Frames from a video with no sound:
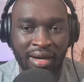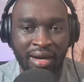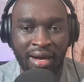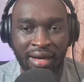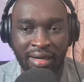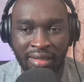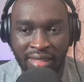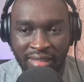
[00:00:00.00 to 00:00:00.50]

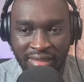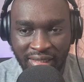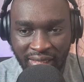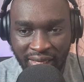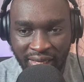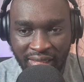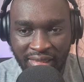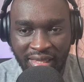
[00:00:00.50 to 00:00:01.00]
And the
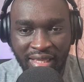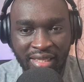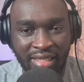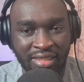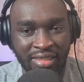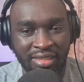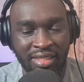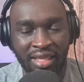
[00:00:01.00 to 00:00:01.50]
second
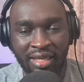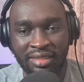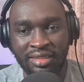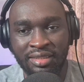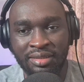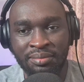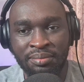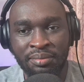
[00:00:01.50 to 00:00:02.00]
thing is
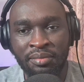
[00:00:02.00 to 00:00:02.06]
that